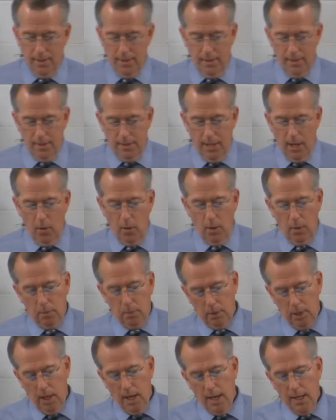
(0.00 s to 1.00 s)
Now,
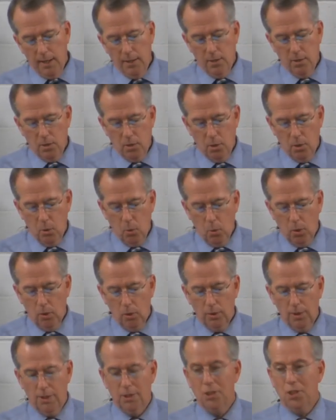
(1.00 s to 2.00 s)
applied to the
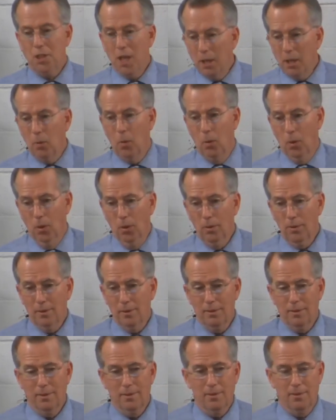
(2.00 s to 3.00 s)
world in general,
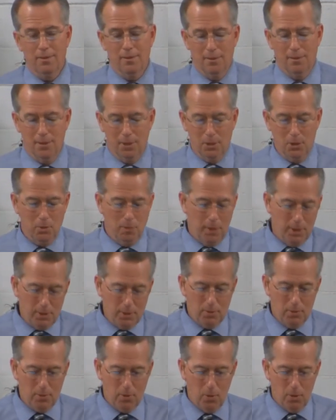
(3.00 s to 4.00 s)
this means,
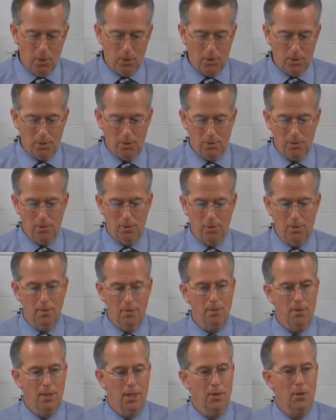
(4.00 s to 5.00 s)
of course,
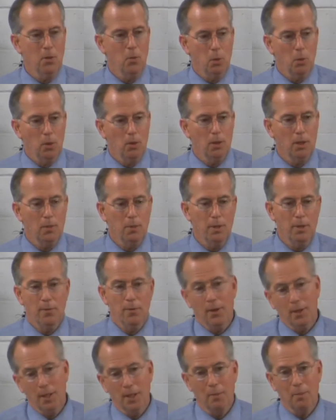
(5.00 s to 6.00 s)
that the world can be a
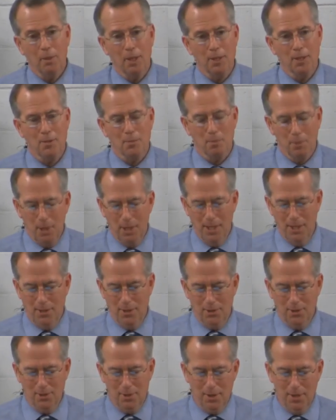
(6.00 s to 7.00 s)
very unpleasant
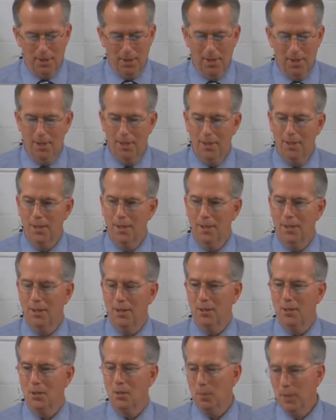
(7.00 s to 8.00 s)
place
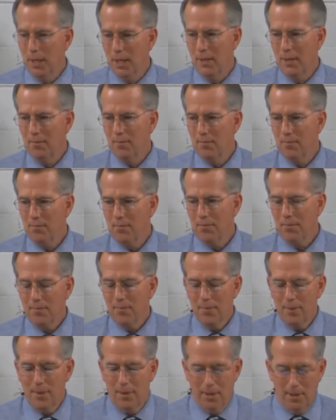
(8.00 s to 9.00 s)
uh, to be.
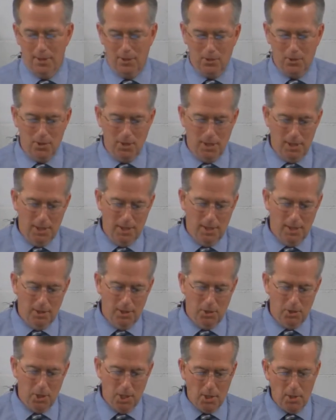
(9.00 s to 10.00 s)
As the
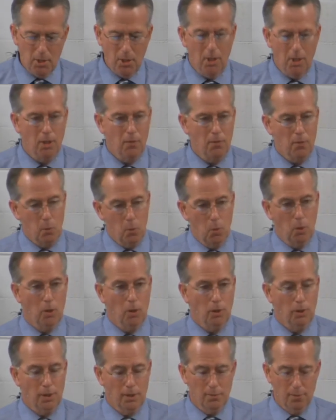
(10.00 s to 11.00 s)
agenda of the
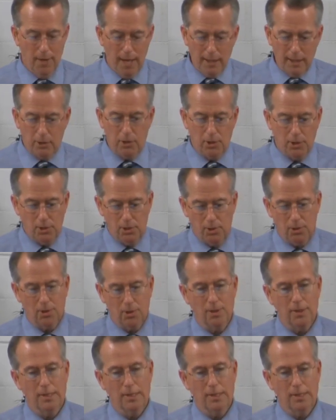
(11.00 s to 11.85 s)
world advances,